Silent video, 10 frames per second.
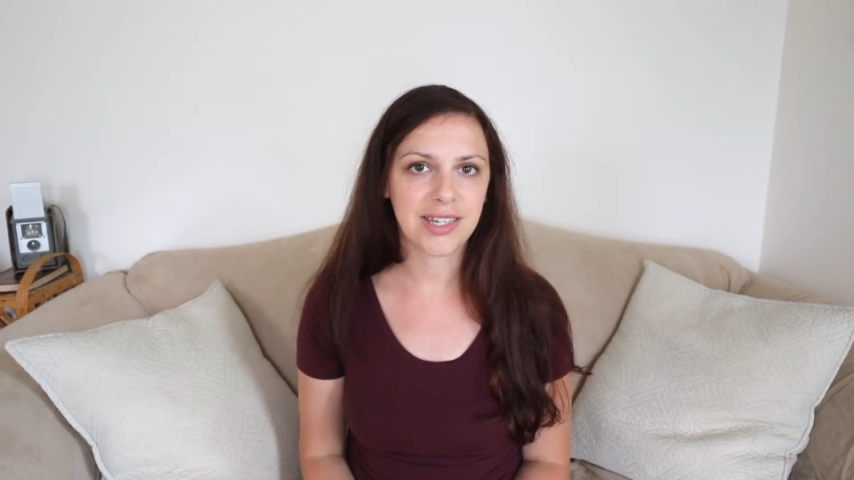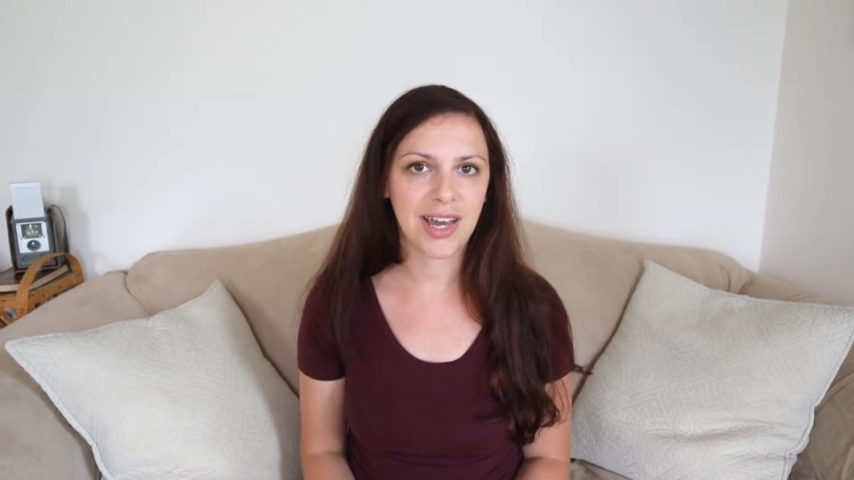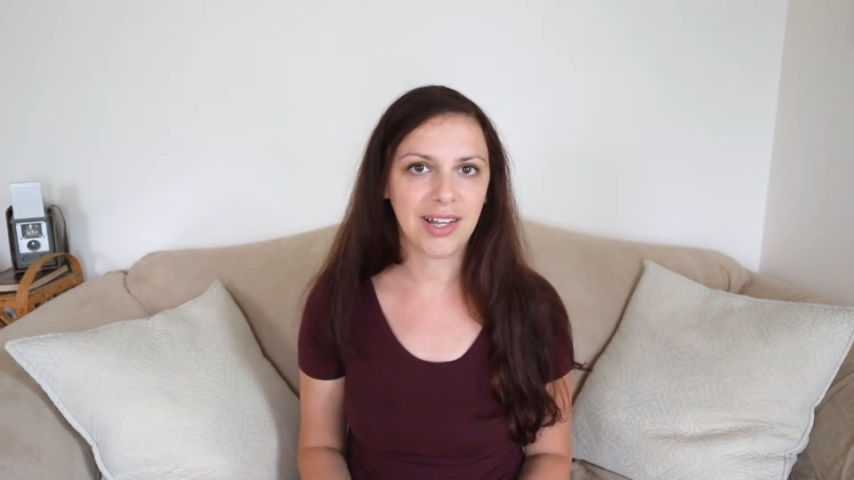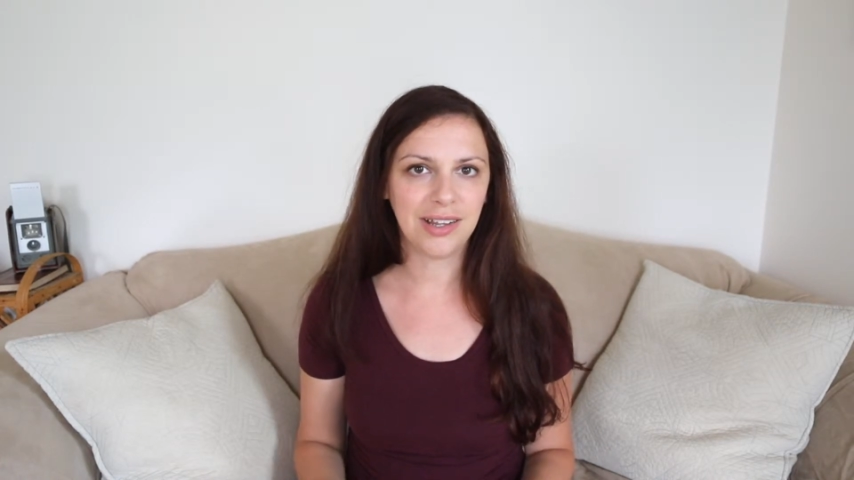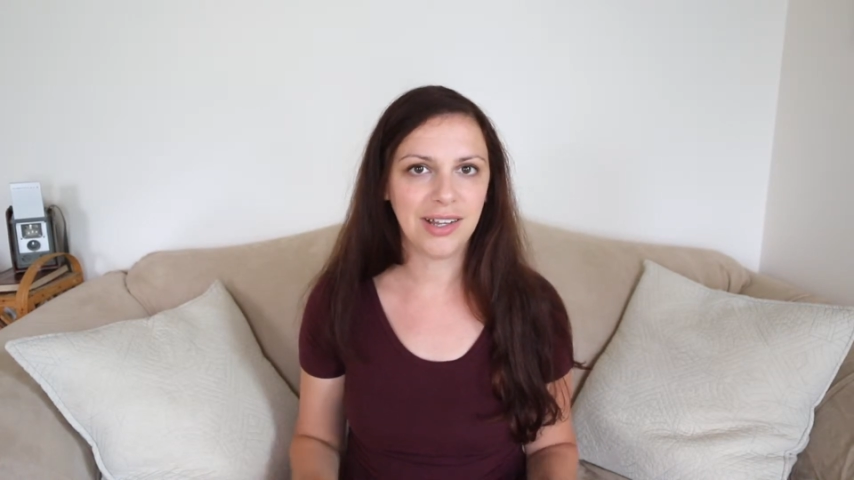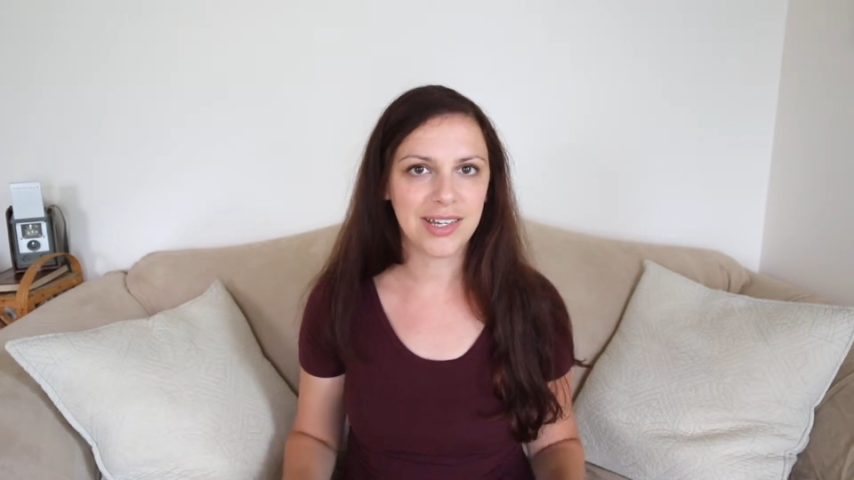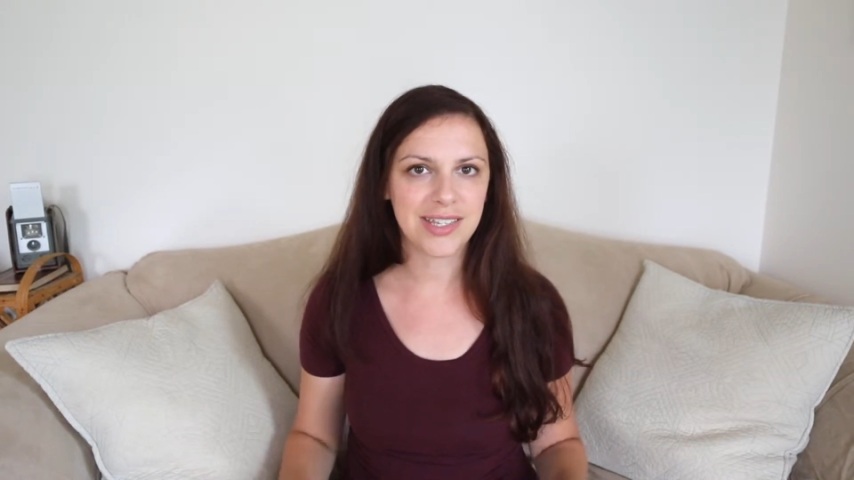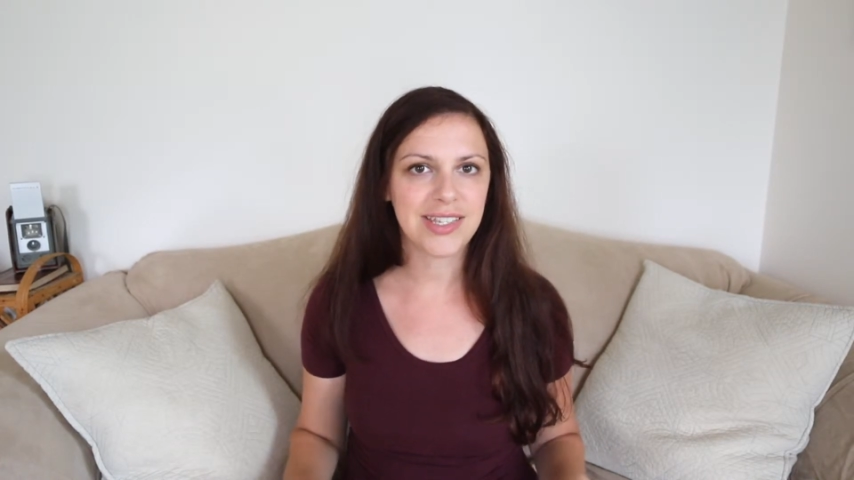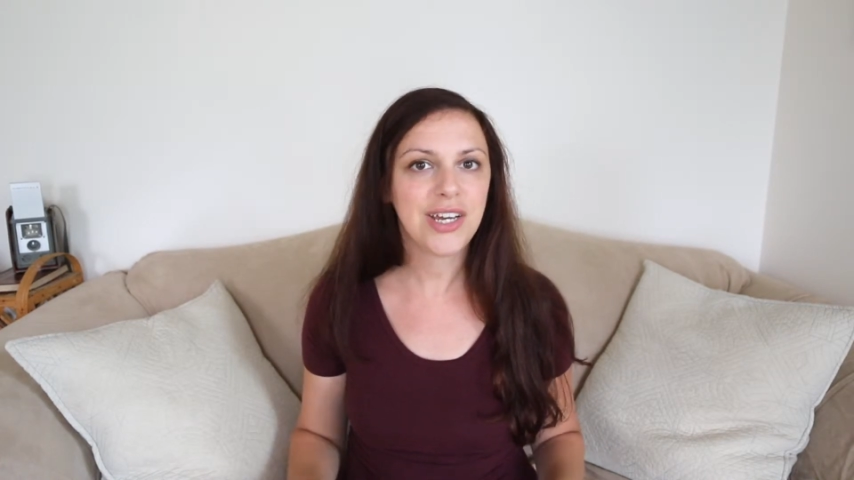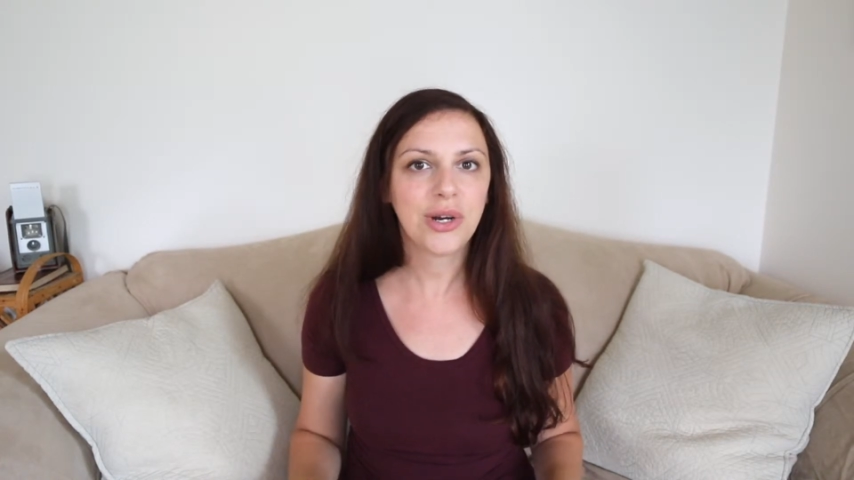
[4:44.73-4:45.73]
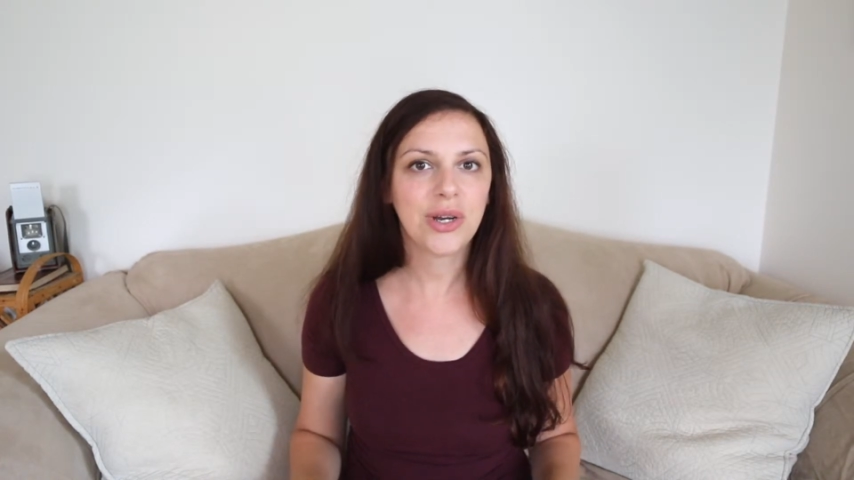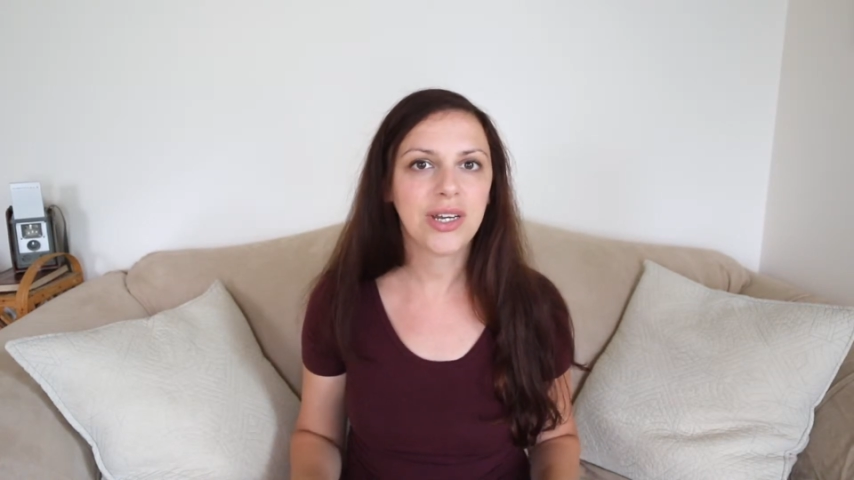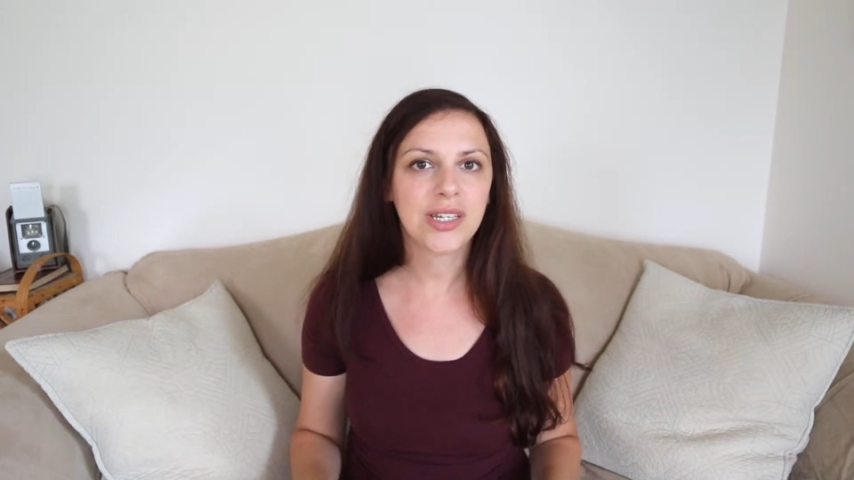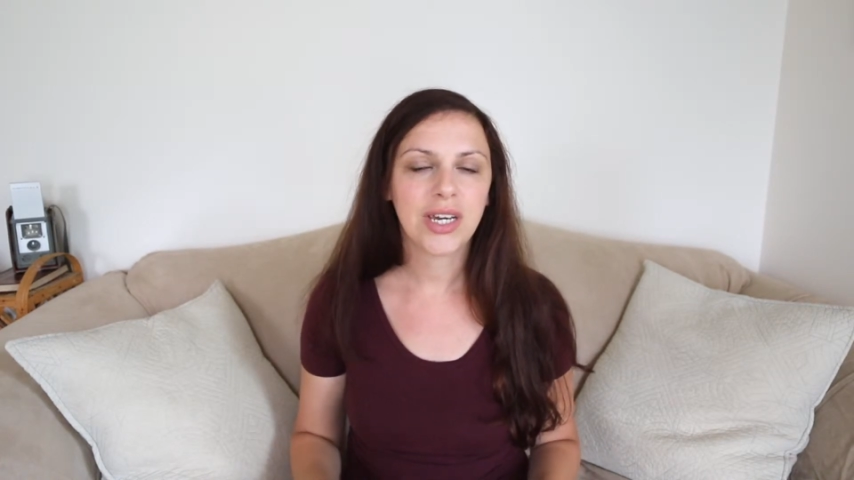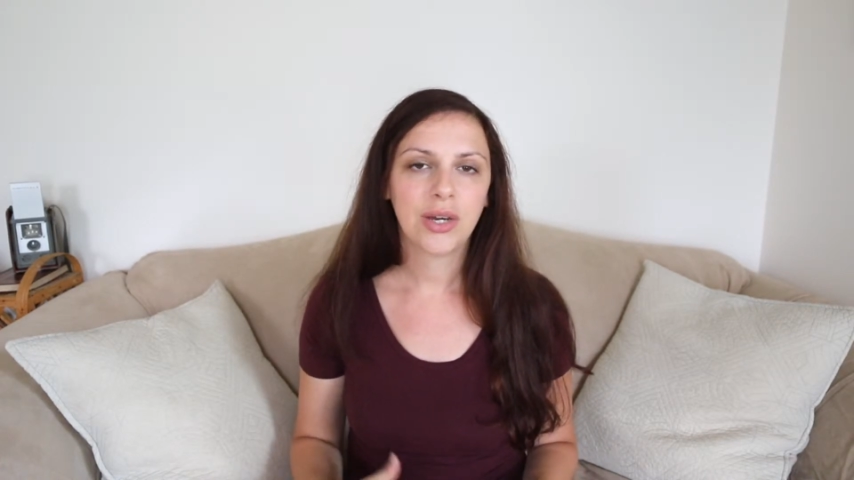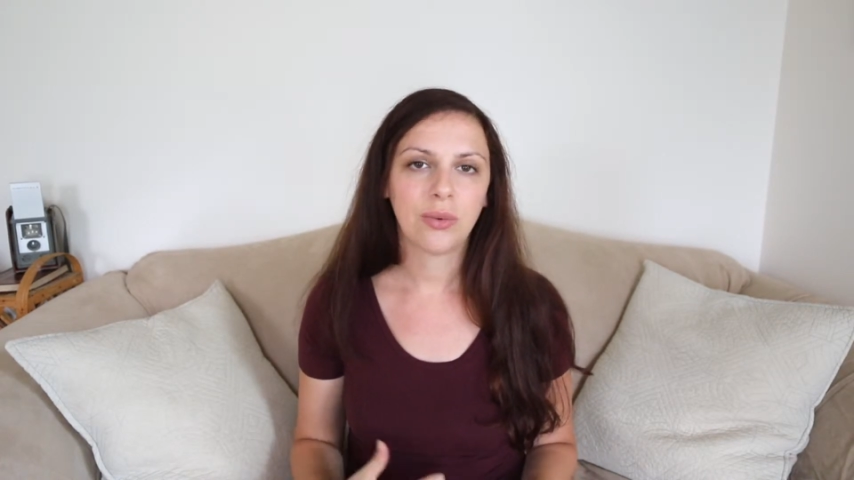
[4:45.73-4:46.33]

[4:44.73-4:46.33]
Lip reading: tell a secret,